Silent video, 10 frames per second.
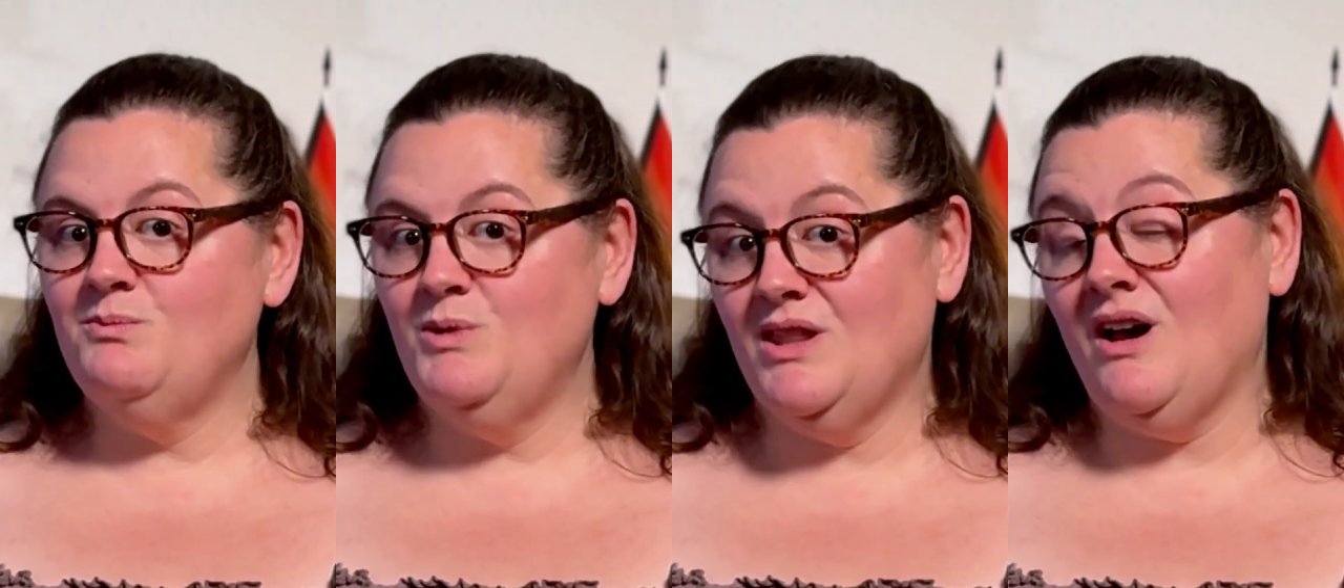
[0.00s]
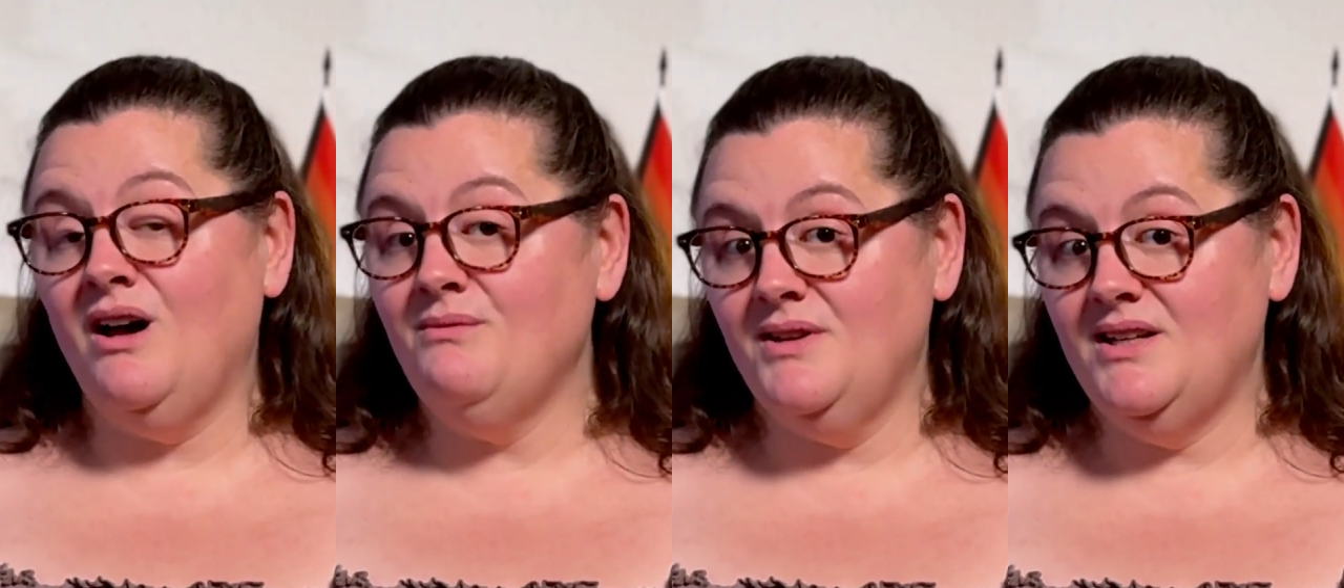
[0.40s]
with
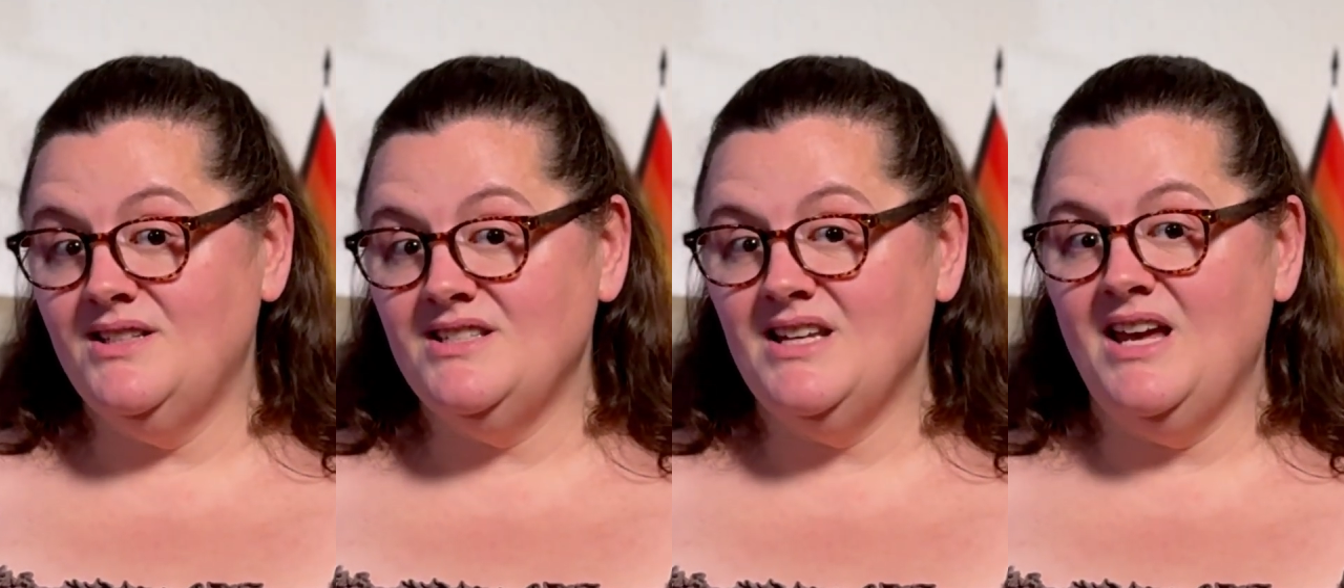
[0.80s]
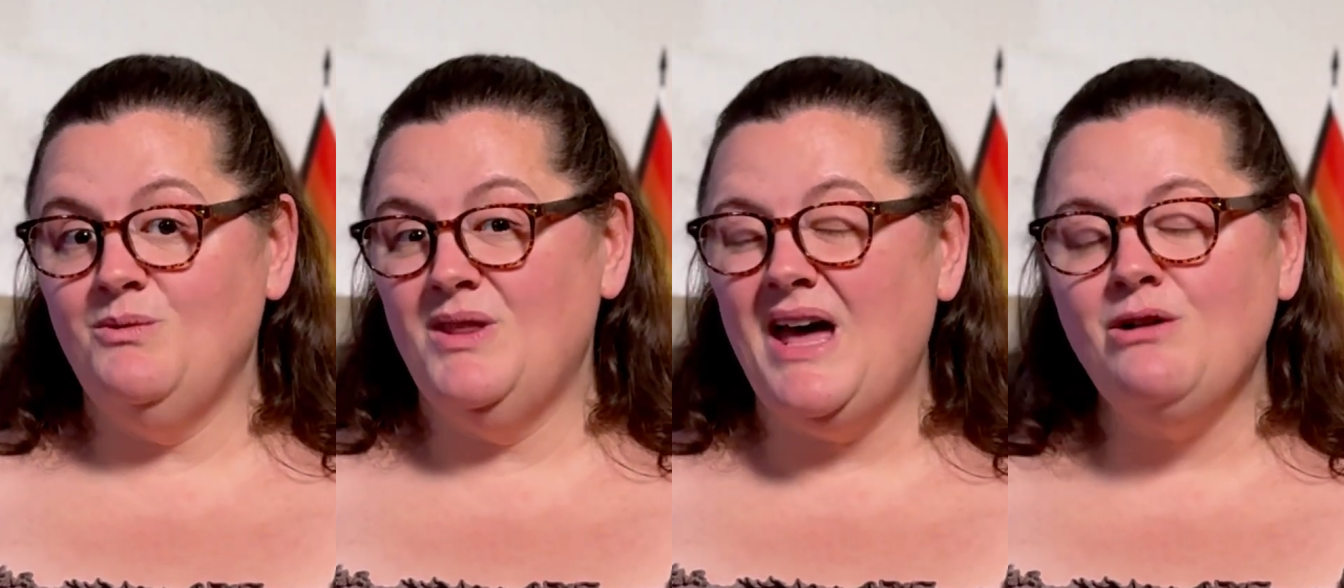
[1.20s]
confidence
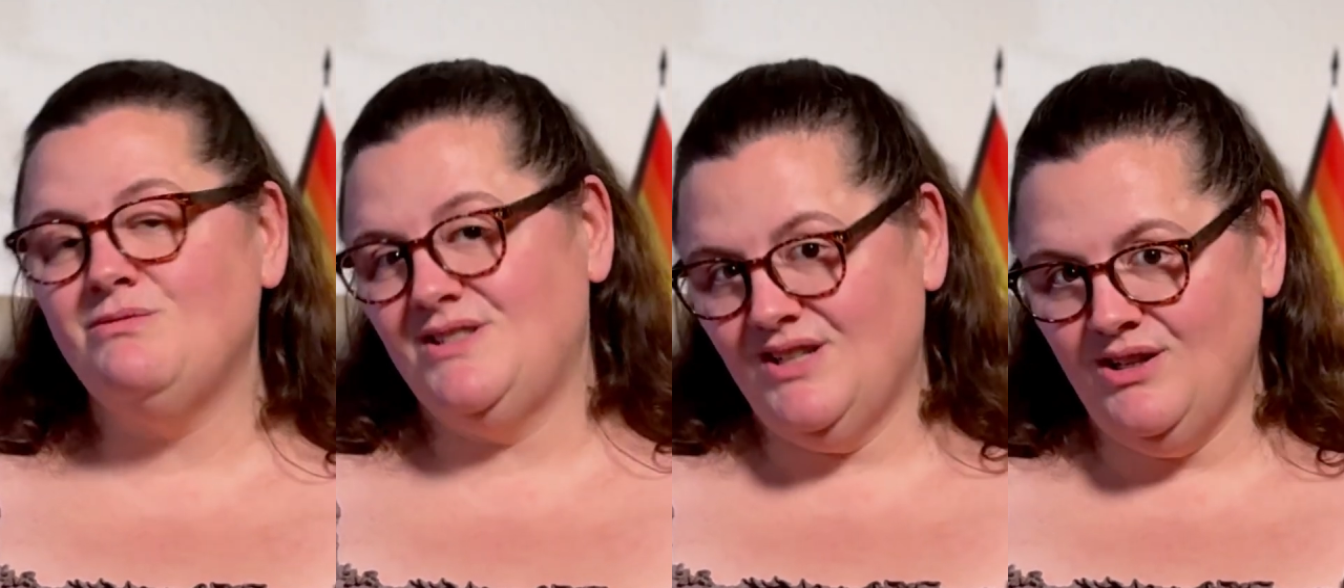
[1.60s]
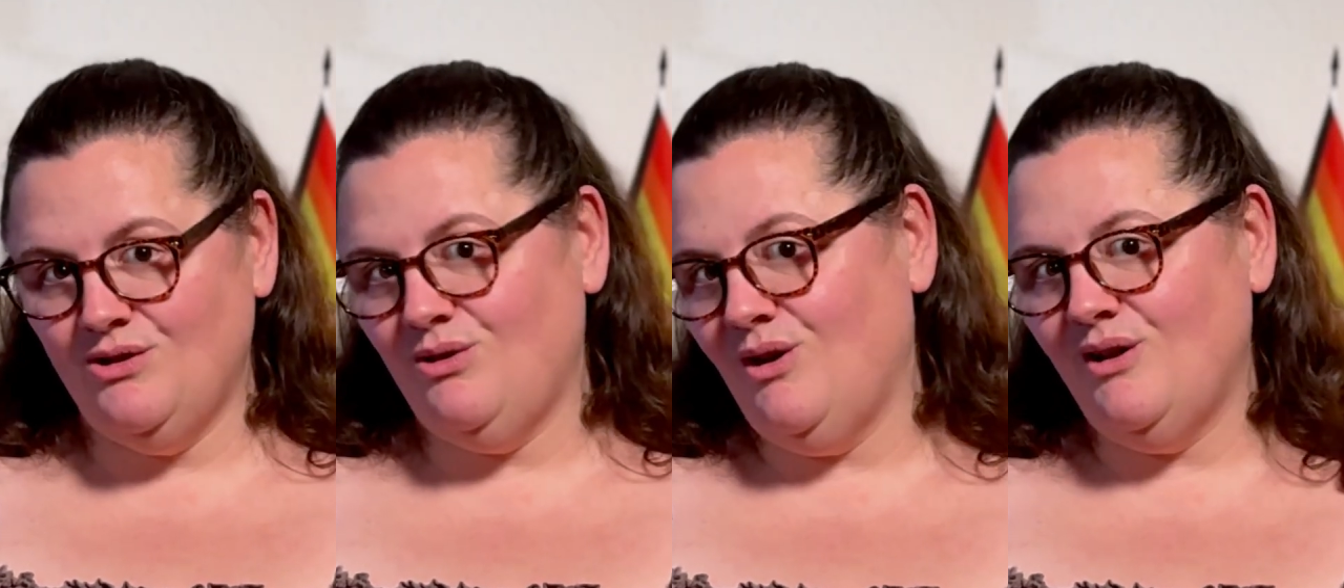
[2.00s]
without risking
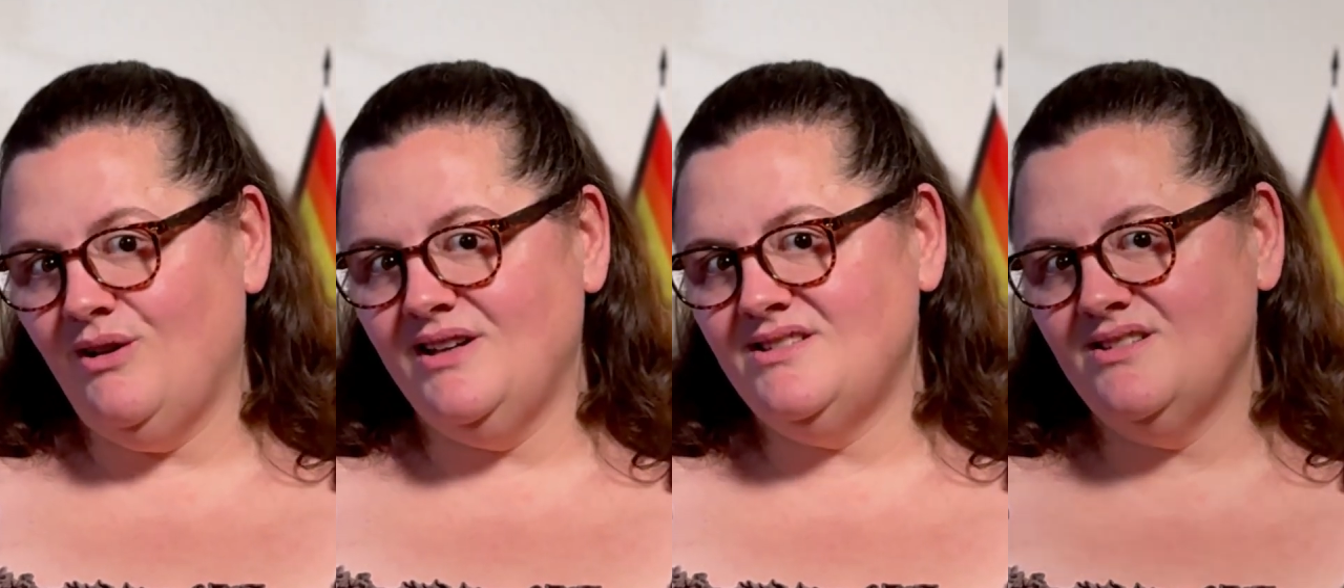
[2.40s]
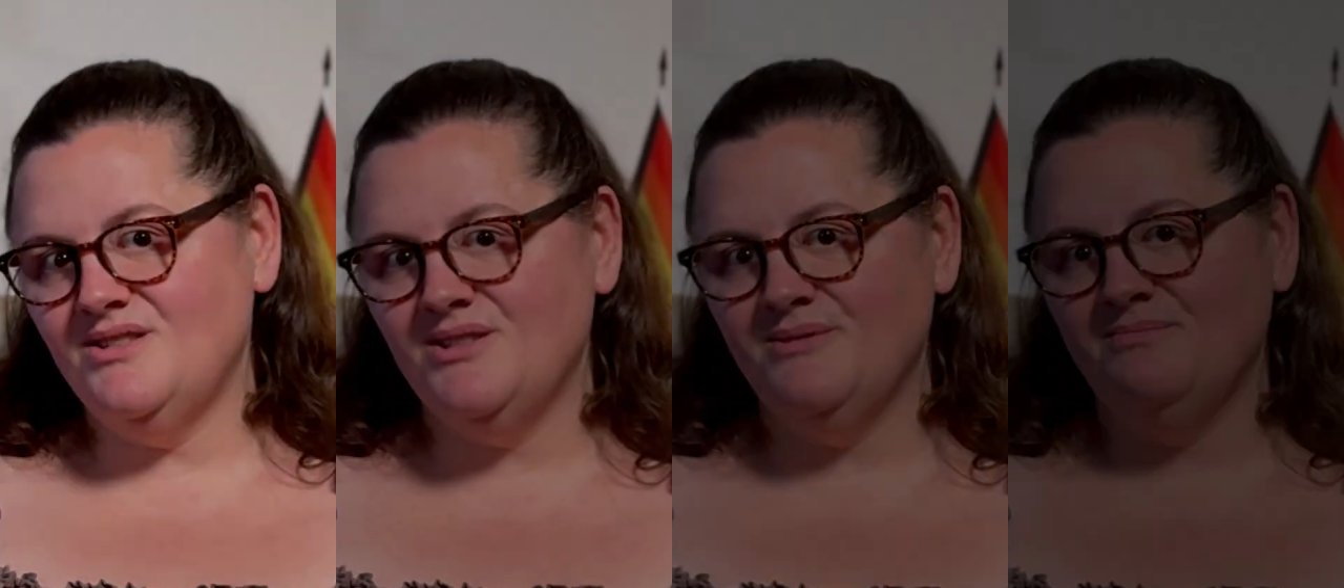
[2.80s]
your law
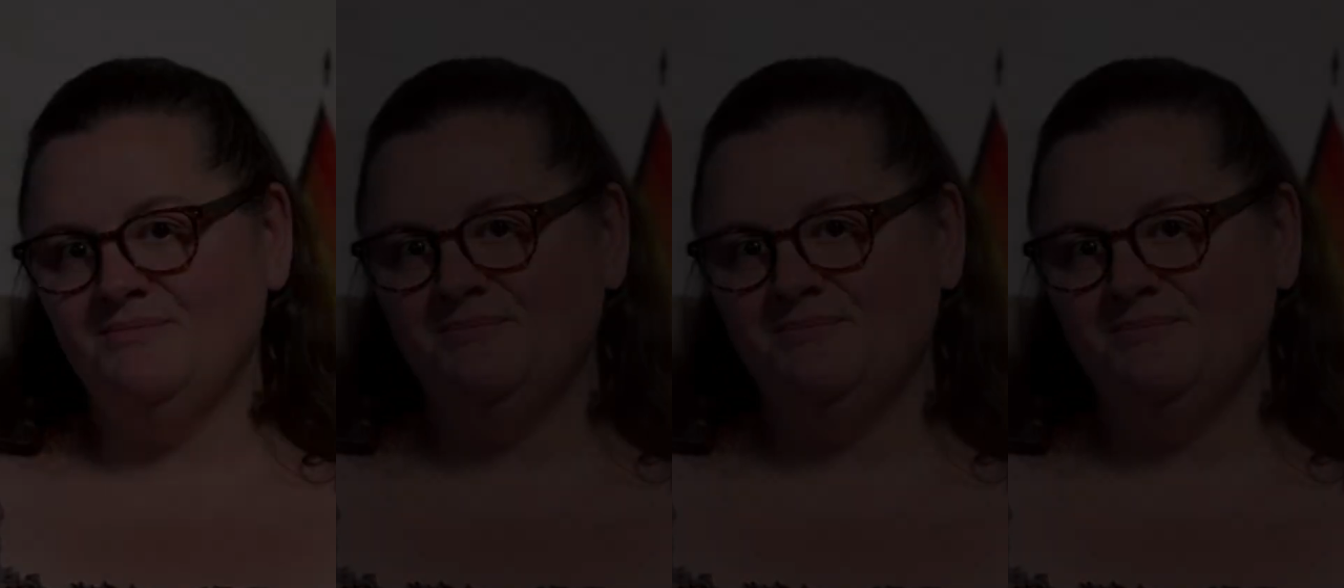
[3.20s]
license.